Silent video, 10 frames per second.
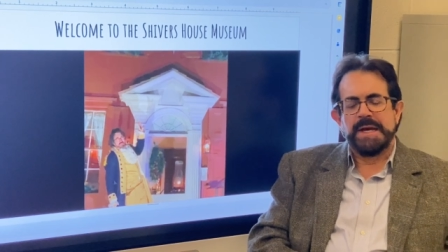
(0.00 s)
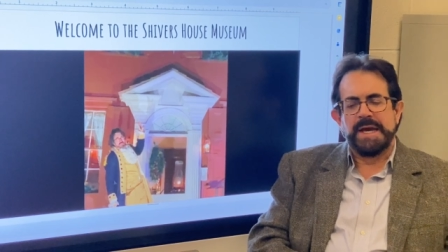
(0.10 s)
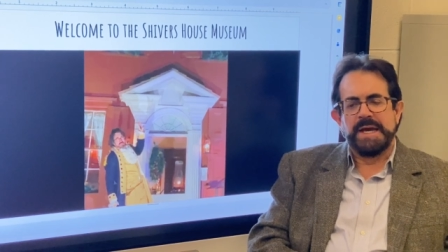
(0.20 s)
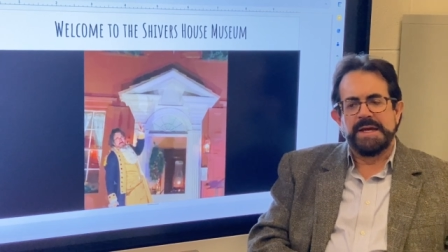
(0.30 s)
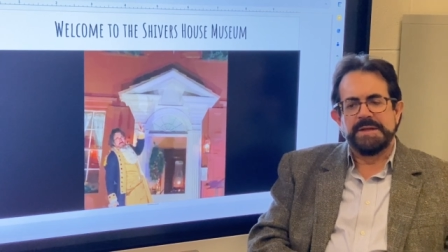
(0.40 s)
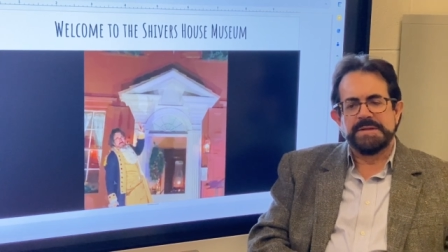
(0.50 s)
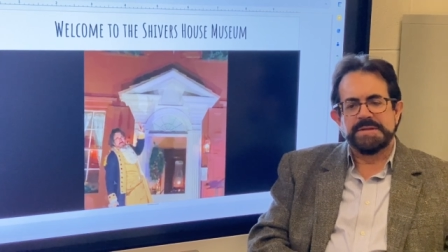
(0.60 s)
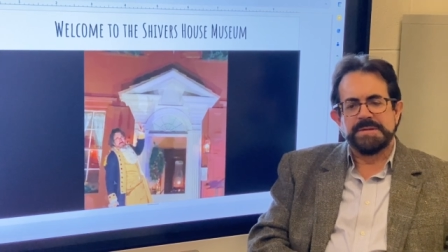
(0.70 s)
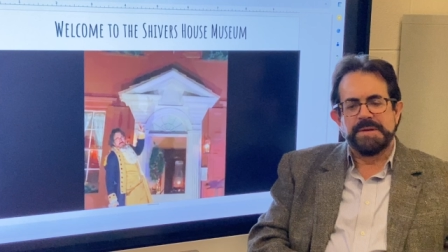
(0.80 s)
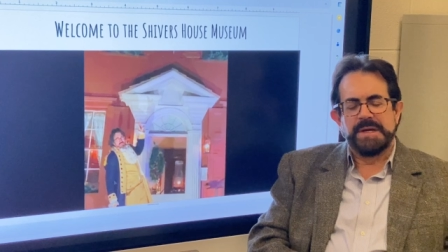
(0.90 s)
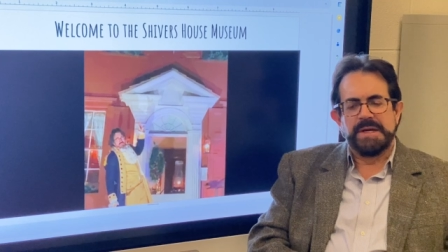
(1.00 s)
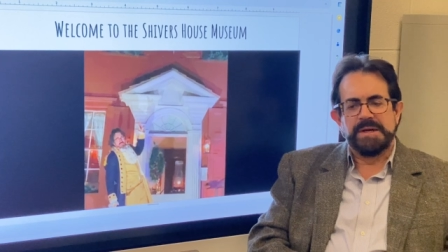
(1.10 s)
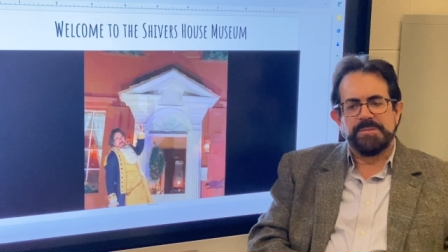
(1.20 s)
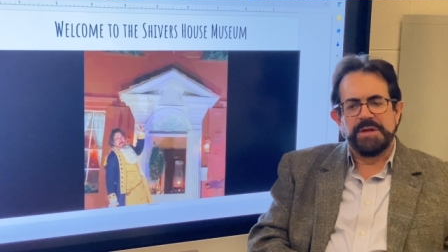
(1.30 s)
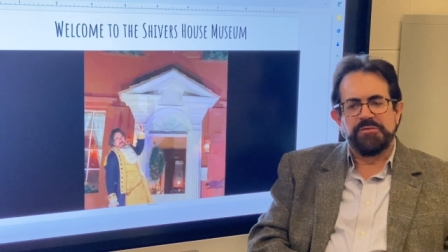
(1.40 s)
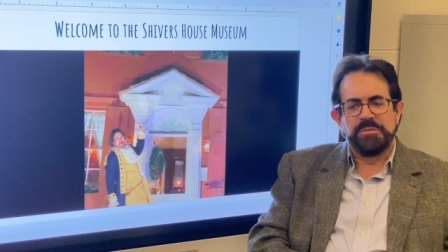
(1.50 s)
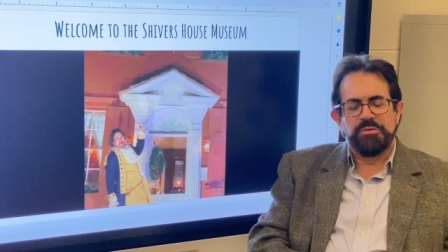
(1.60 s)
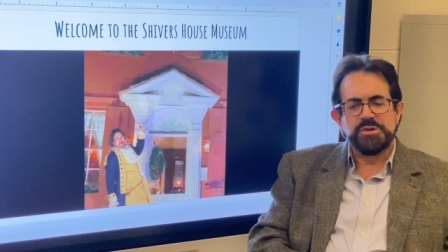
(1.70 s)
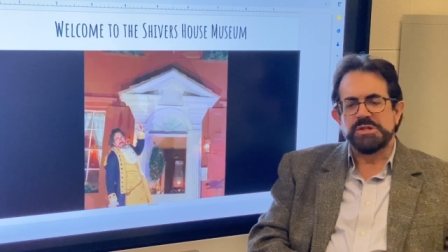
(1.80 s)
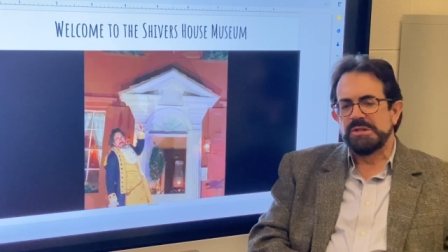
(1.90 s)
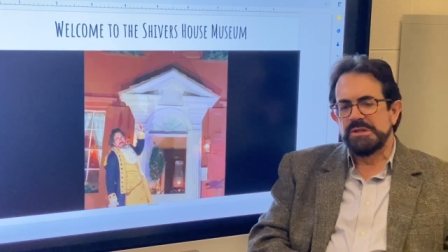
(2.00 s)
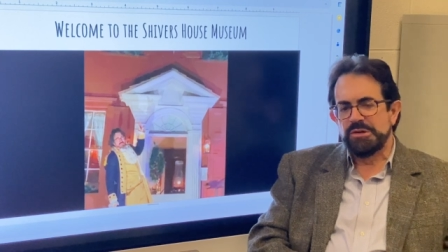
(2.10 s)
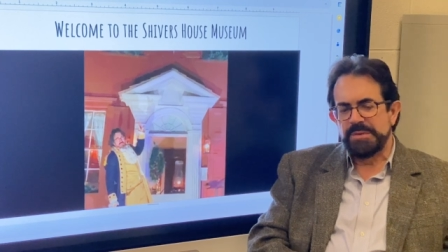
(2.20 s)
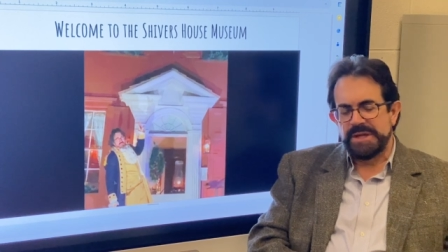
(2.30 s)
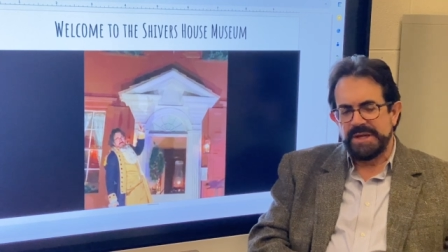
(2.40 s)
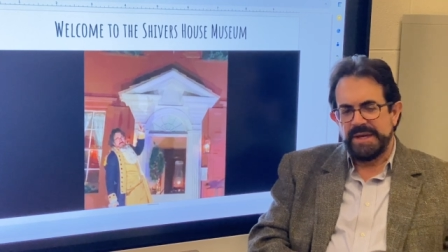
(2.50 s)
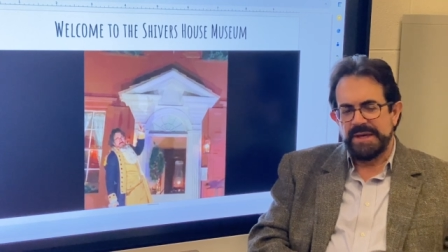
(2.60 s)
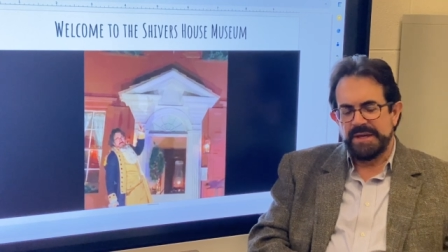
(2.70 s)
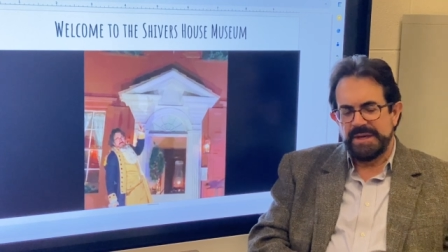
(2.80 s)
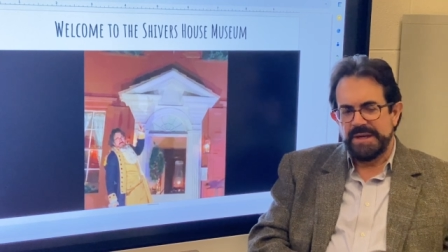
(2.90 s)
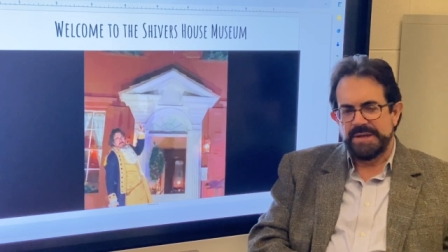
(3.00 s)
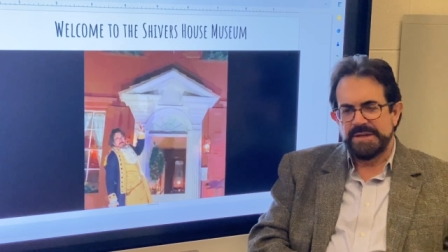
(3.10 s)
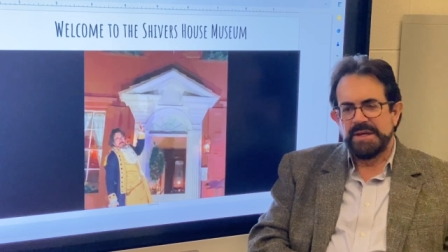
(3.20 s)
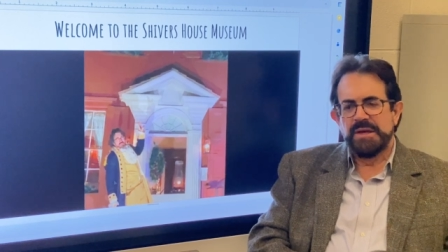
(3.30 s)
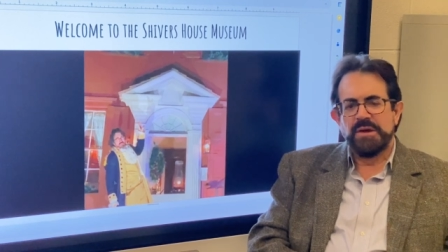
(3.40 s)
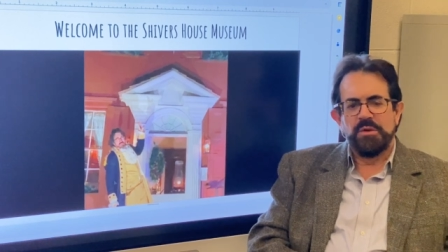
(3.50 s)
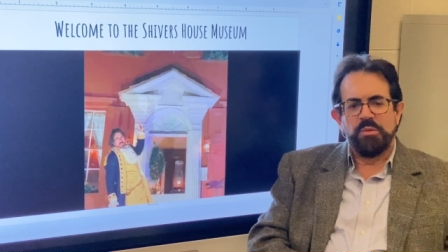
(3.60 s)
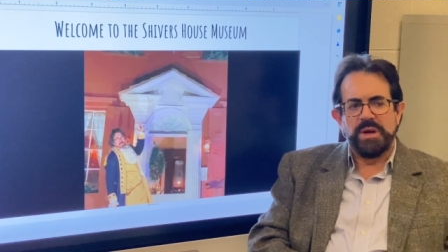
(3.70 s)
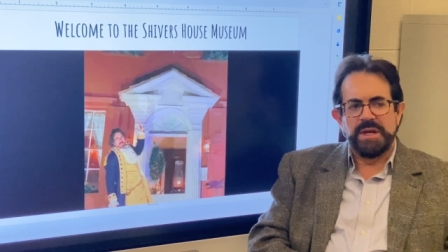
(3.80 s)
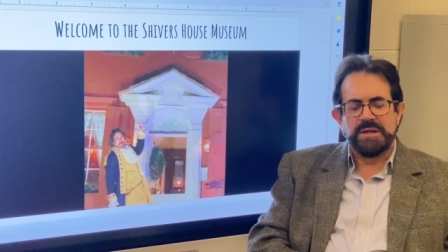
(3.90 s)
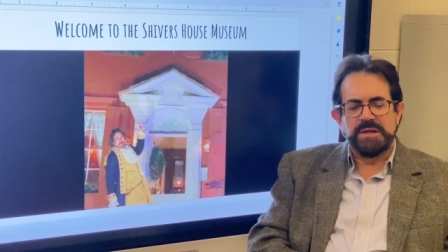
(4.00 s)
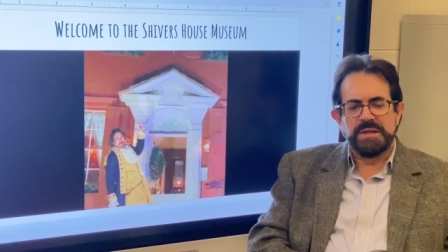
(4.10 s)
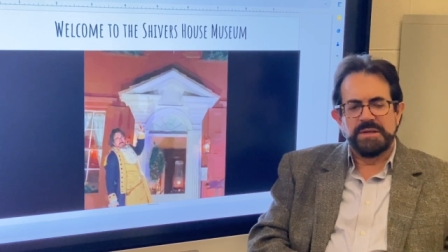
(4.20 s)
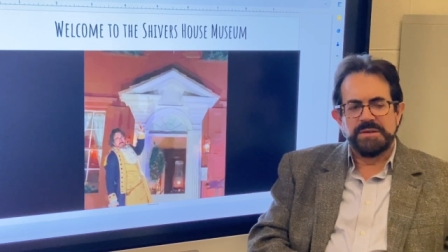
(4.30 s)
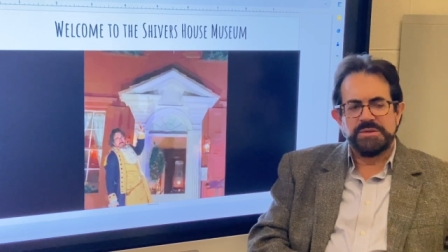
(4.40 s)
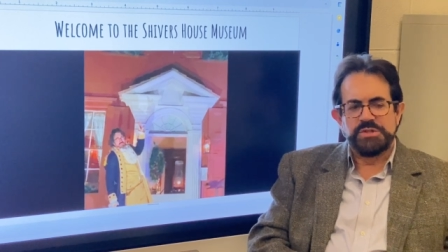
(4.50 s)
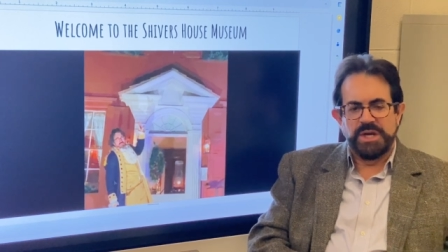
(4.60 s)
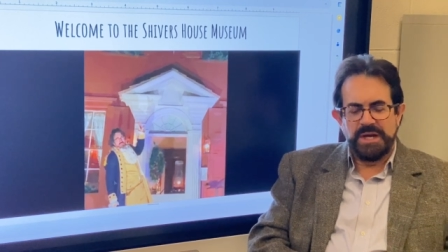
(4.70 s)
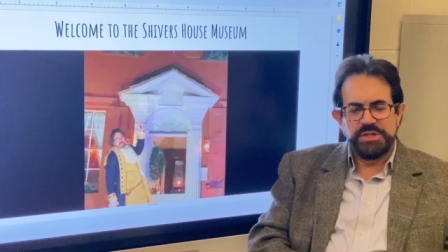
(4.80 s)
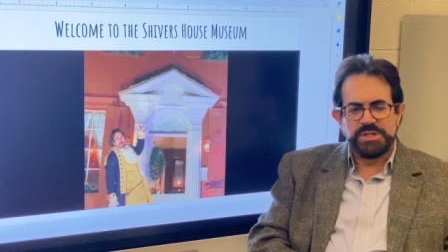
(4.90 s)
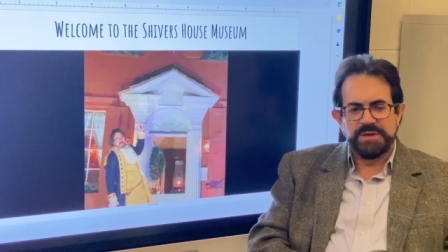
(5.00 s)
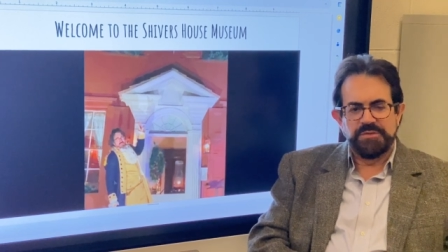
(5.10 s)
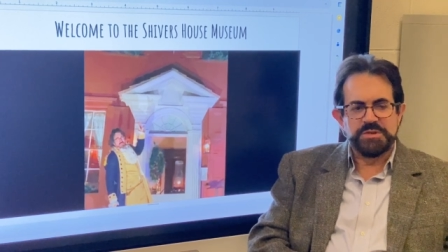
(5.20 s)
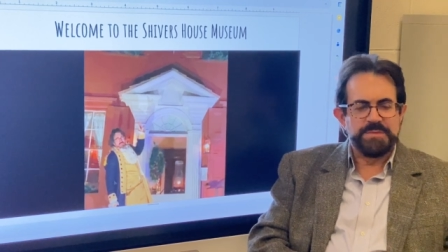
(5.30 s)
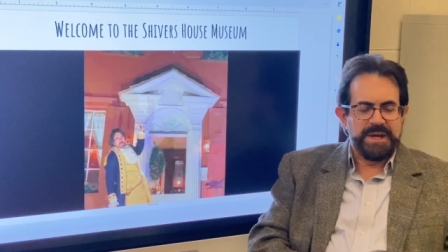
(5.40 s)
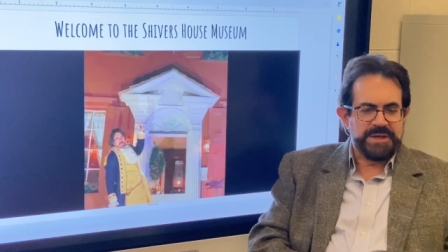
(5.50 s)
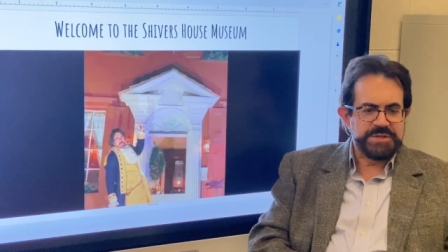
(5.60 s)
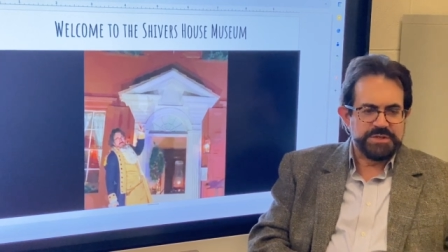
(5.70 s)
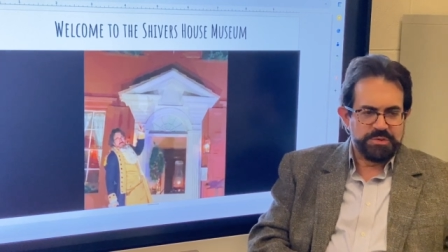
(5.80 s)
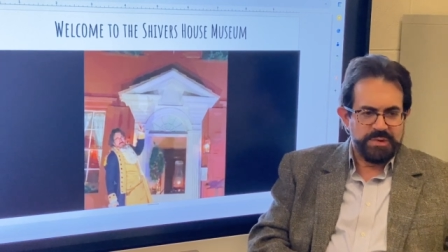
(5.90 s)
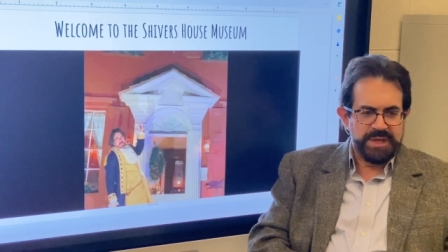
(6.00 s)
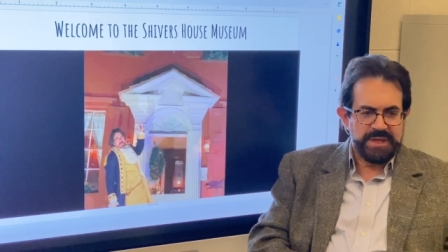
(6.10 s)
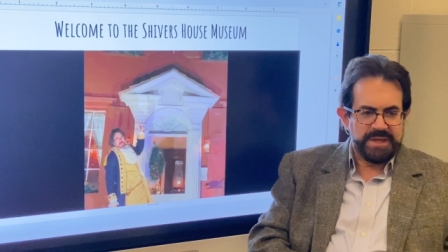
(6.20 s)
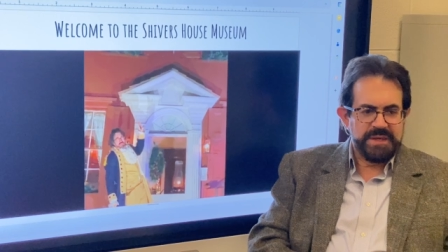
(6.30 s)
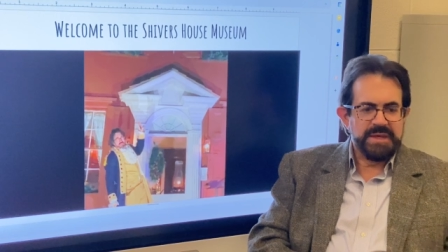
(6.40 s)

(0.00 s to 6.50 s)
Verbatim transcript: and uh, if we push a little bit he- ahead, when John Shivers passes away